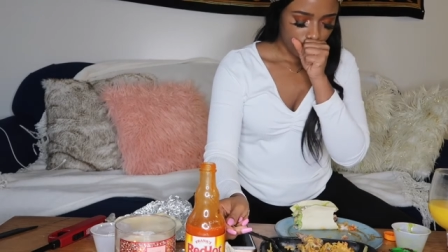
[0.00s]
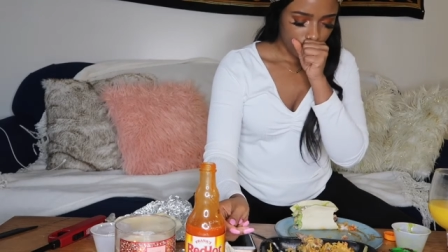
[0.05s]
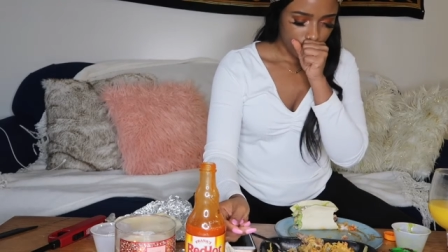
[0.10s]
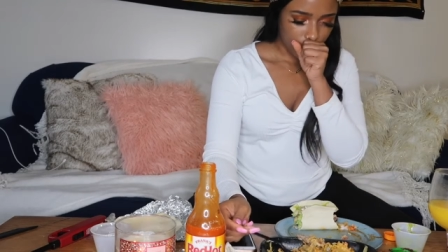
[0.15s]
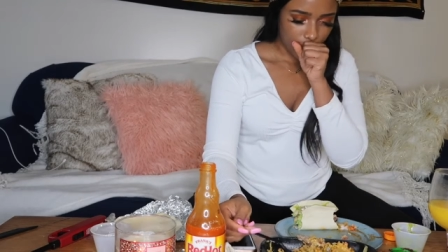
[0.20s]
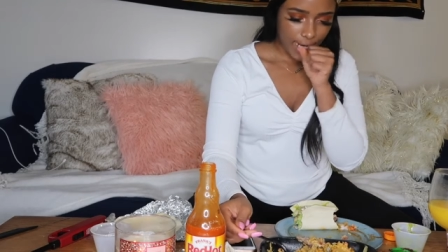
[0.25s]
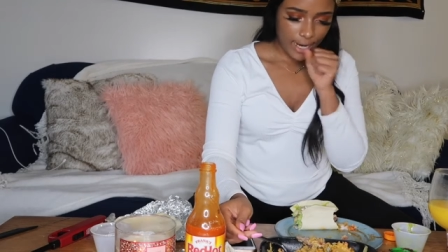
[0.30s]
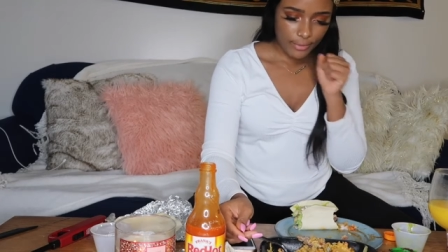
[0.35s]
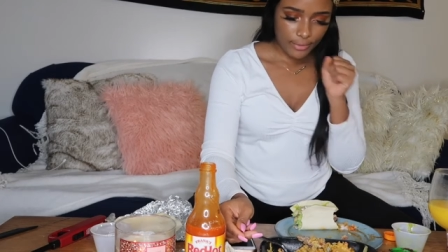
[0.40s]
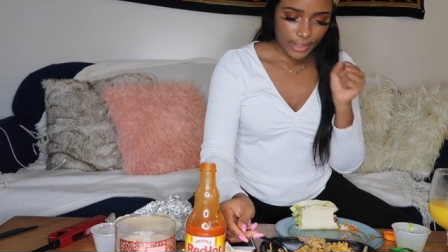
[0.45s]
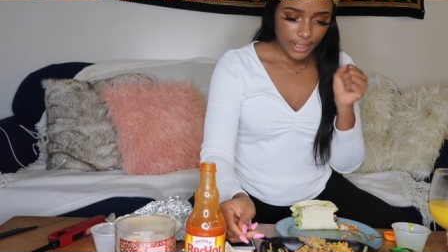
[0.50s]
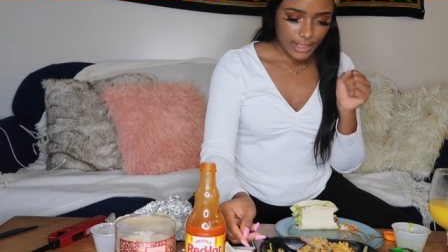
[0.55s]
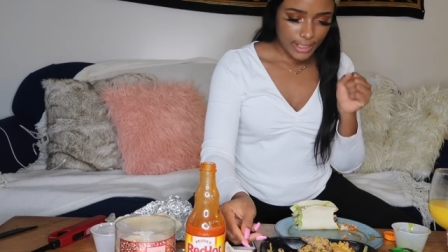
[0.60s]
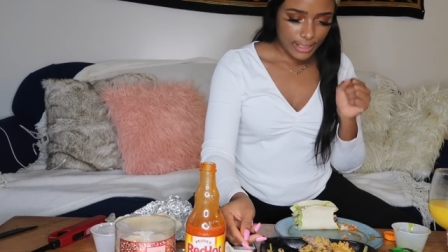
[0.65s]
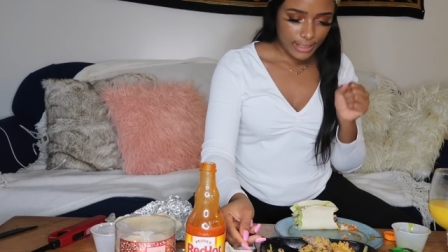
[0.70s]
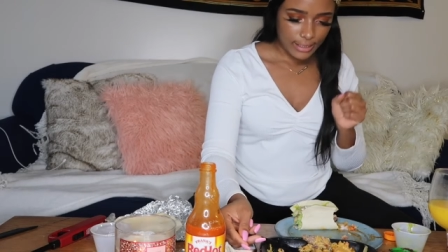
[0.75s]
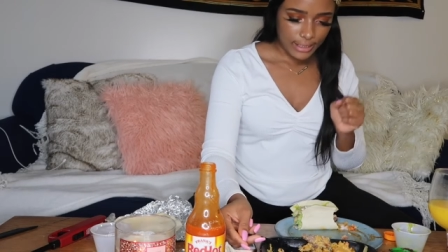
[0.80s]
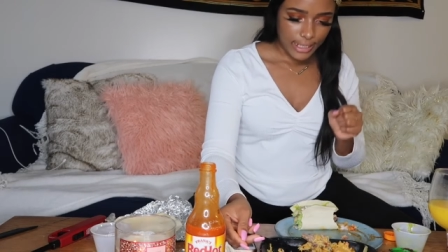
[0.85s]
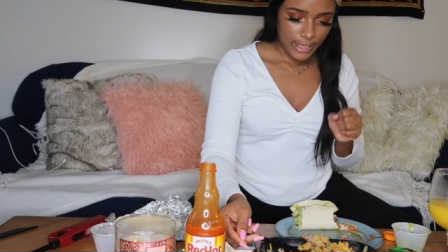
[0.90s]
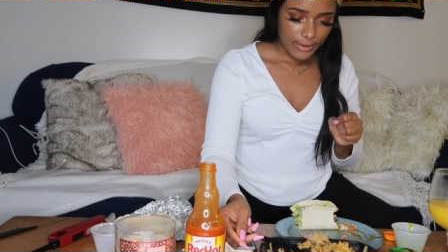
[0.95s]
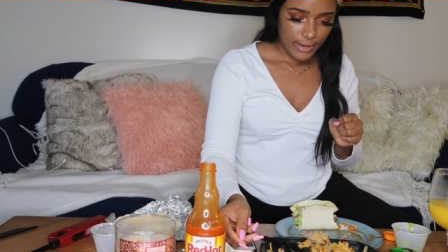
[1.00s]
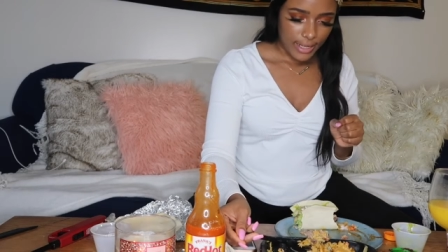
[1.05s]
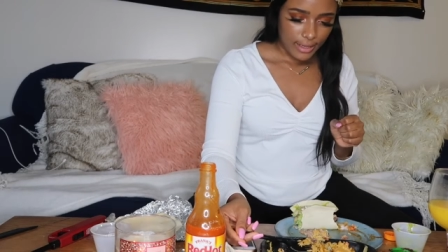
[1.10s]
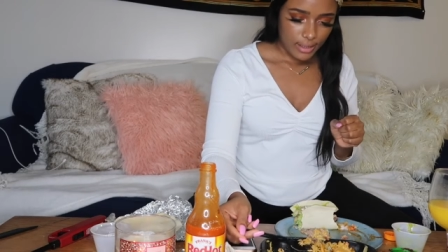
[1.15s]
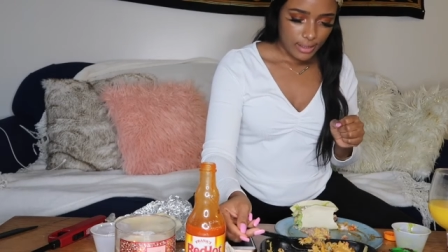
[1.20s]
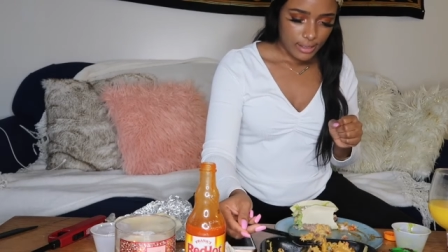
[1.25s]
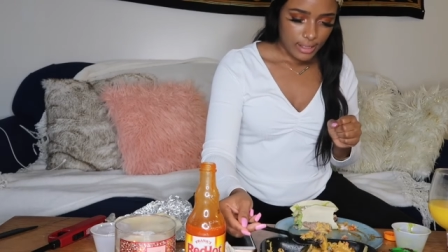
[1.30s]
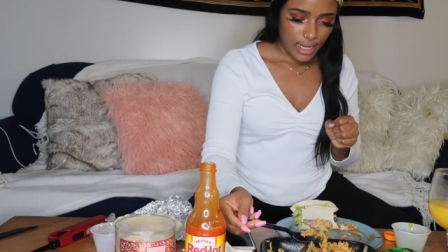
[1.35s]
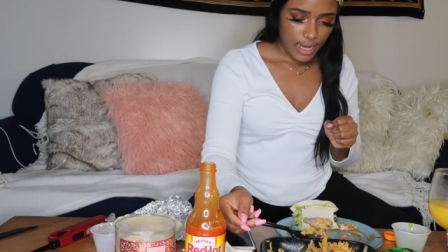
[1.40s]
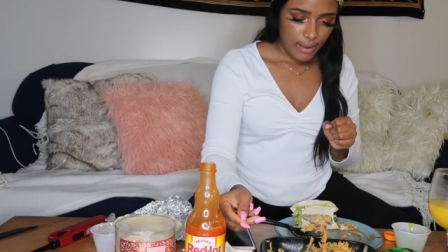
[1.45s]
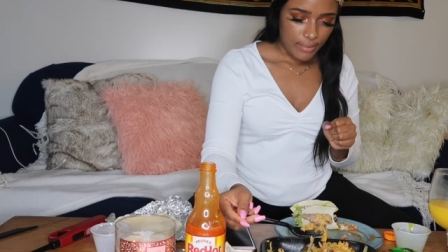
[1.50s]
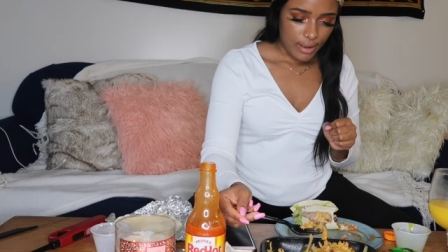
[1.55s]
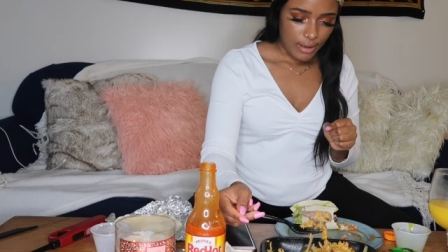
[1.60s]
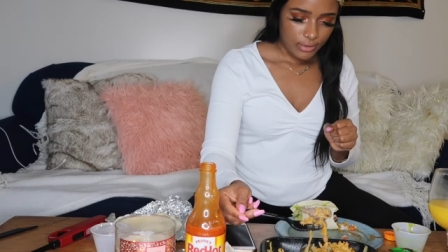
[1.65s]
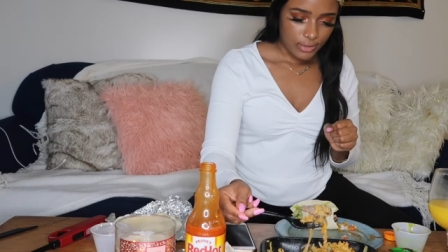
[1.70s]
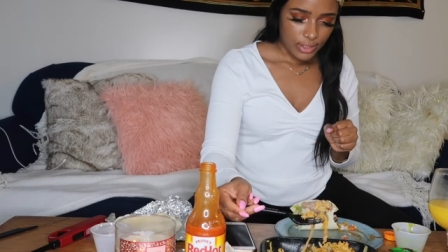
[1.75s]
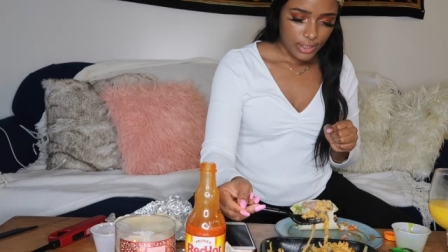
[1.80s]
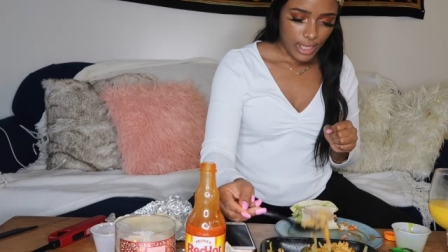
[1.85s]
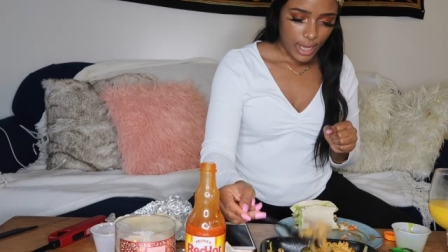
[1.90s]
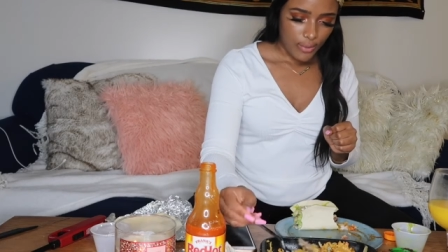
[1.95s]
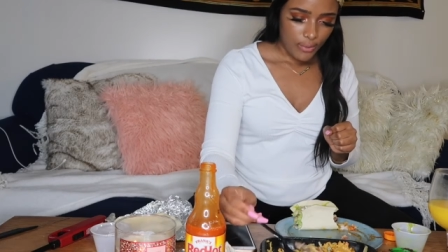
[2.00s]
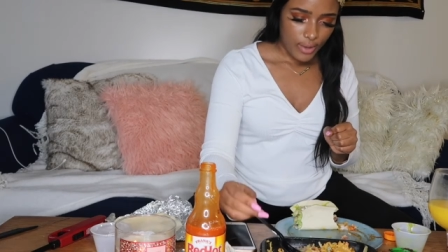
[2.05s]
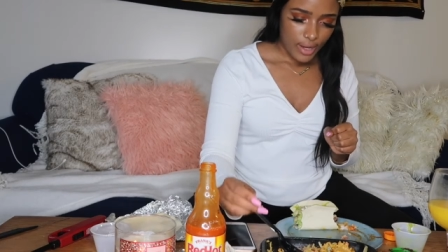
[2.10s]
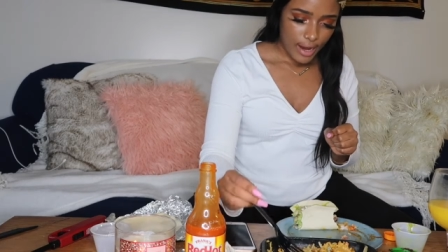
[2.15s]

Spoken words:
But I really didn't care at the time. I was just like,